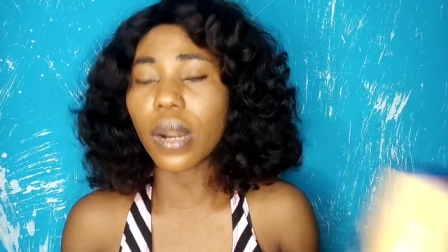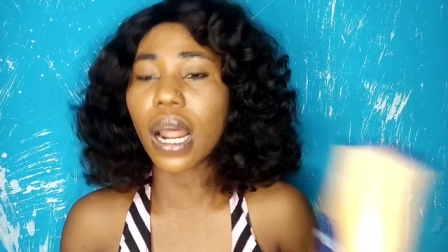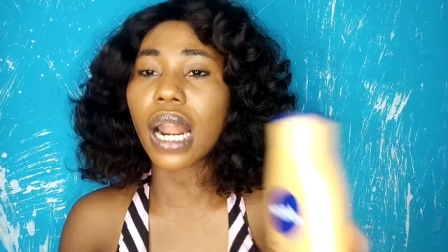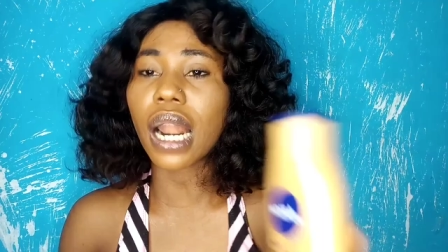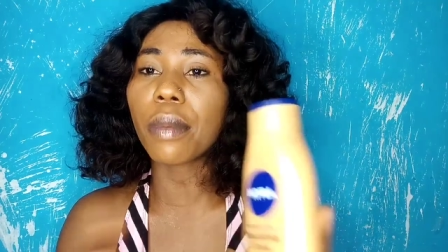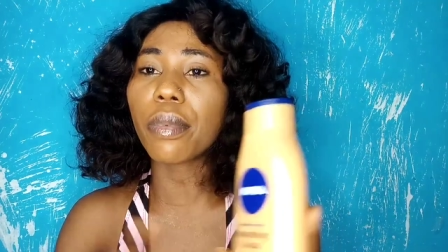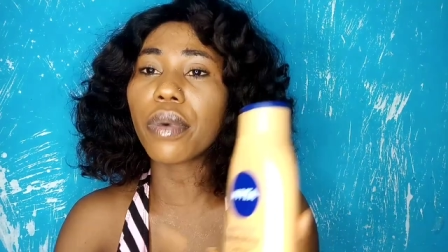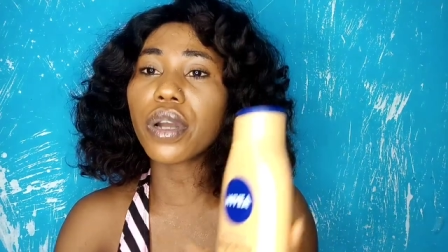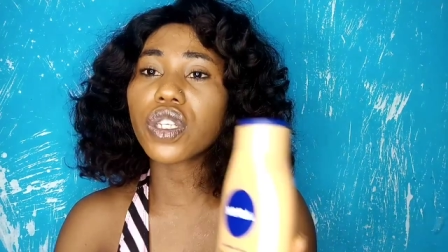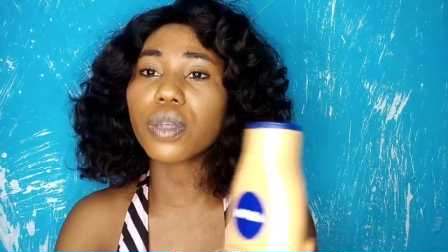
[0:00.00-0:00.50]
and
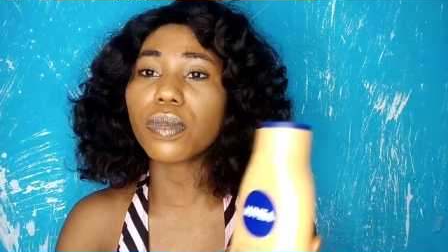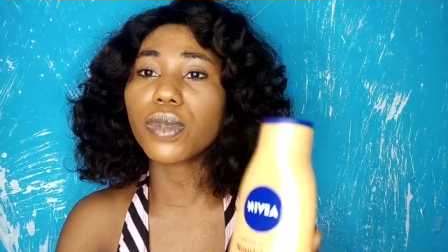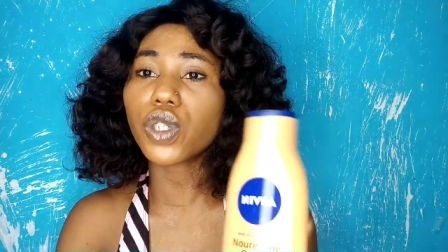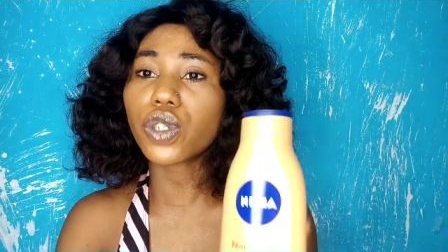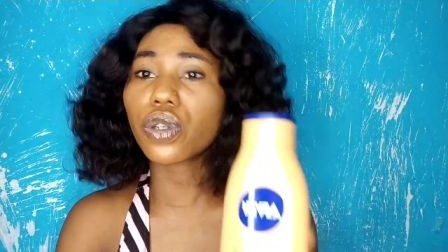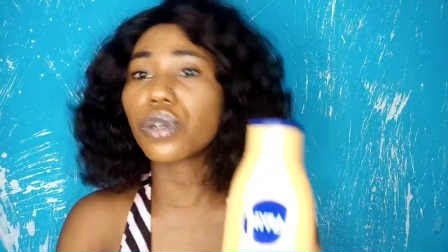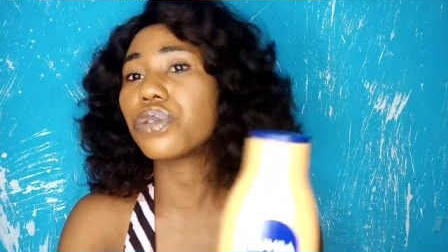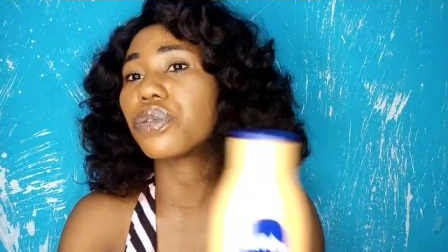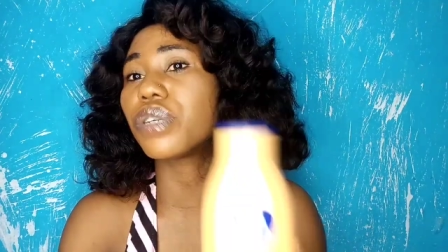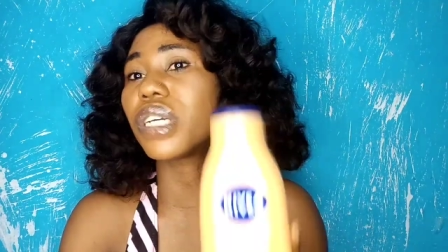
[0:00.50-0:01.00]
I'm going to be
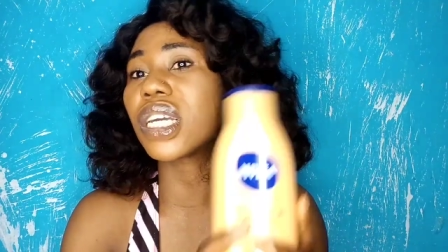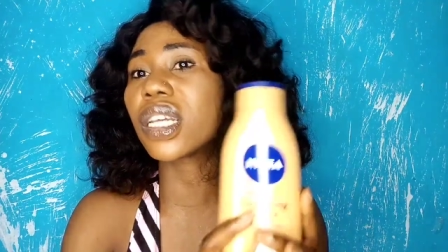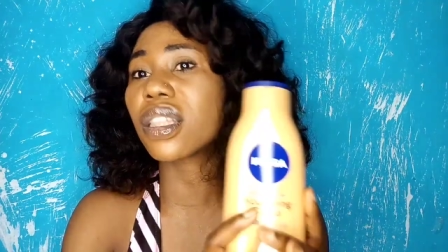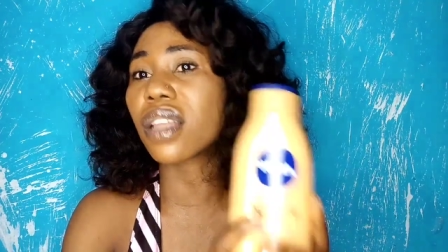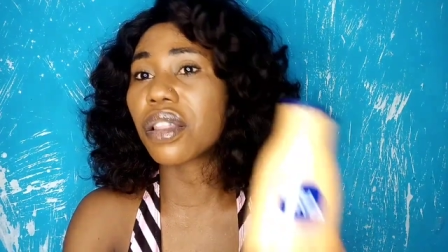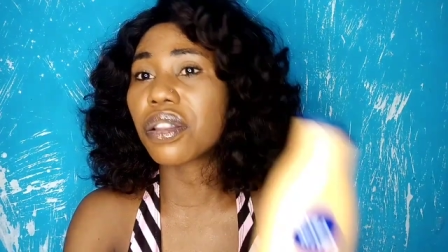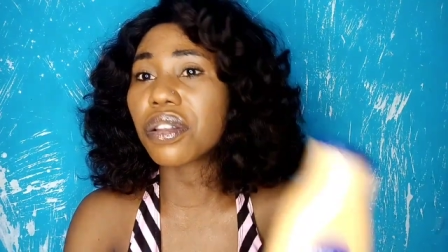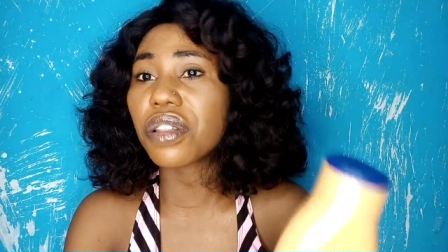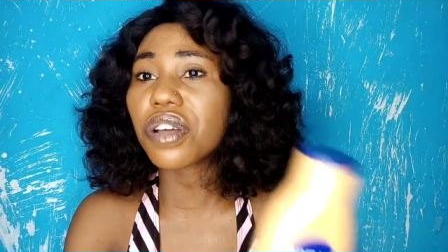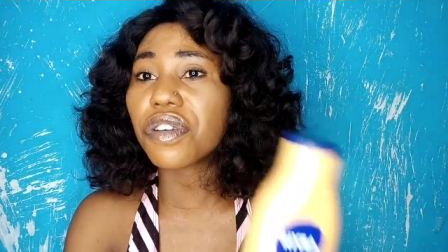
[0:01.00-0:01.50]
showing you in
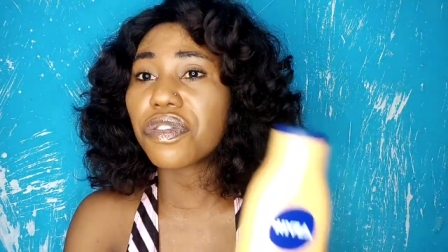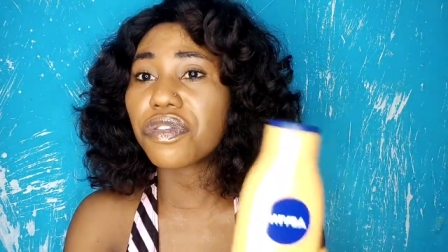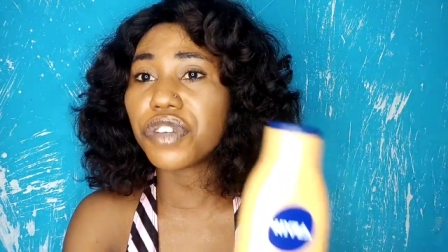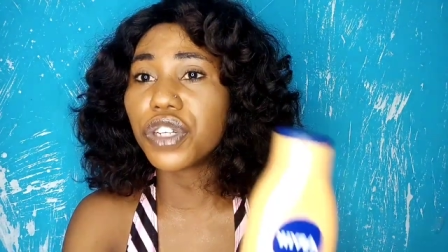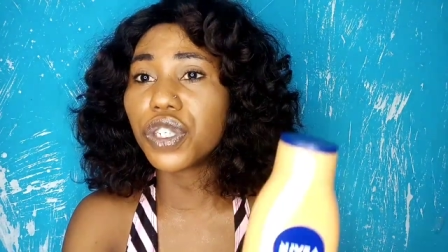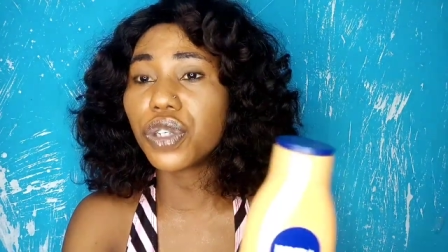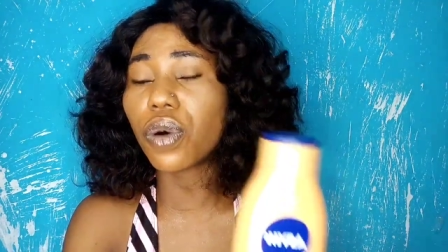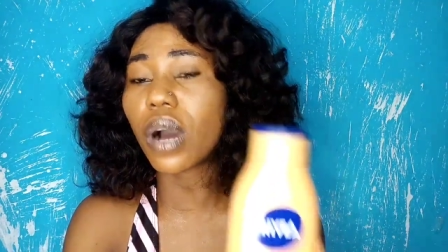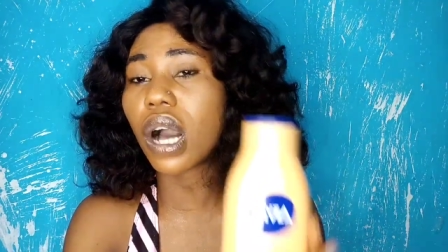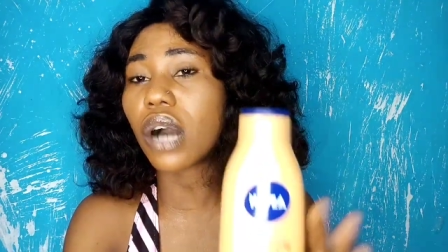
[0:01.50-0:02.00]
another
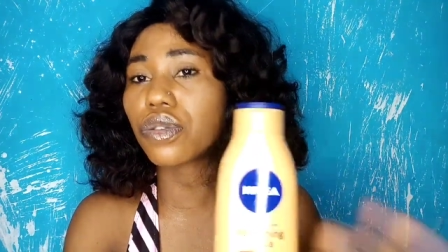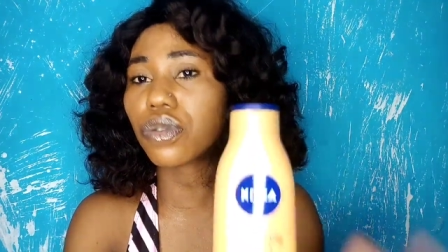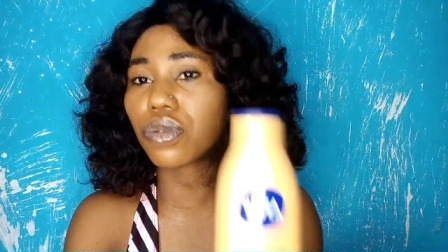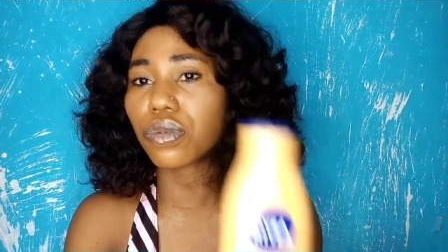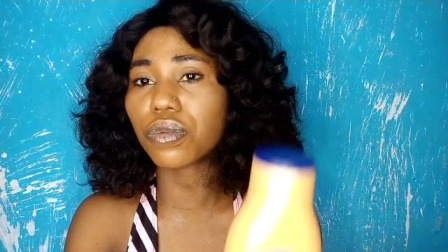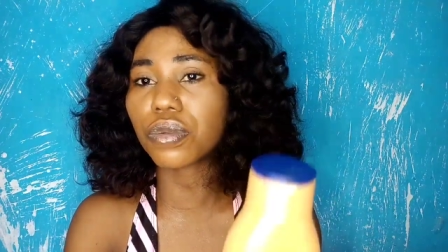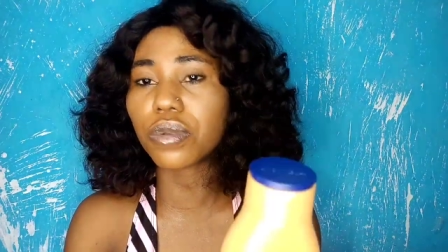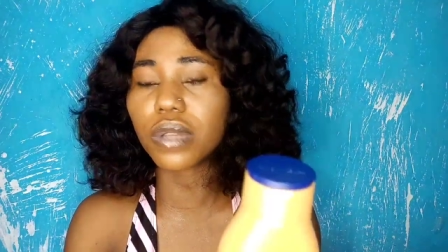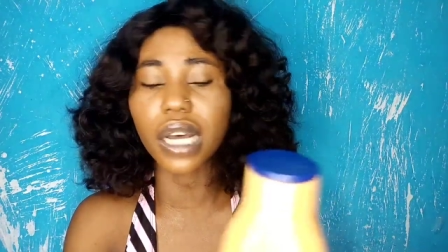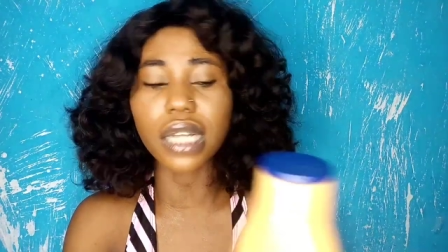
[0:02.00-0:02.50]
video how to
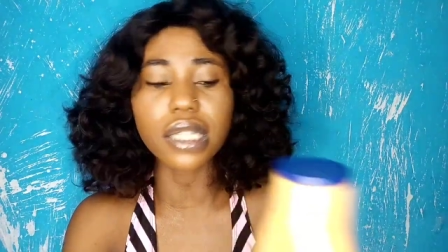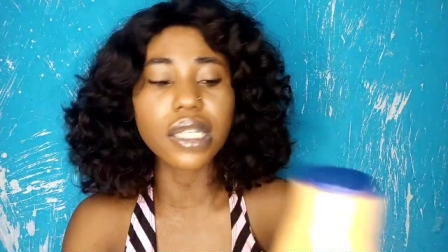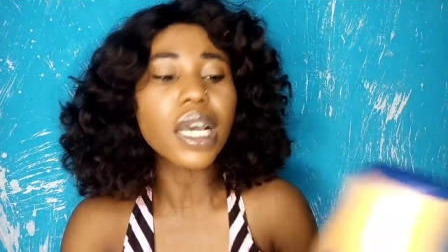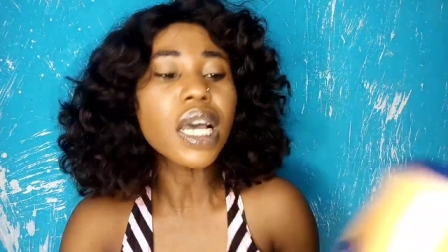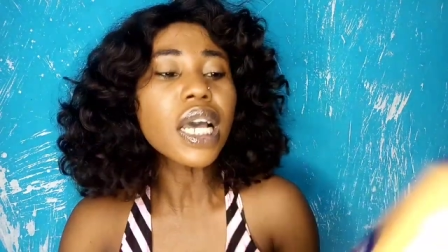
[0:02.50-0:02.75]
do that.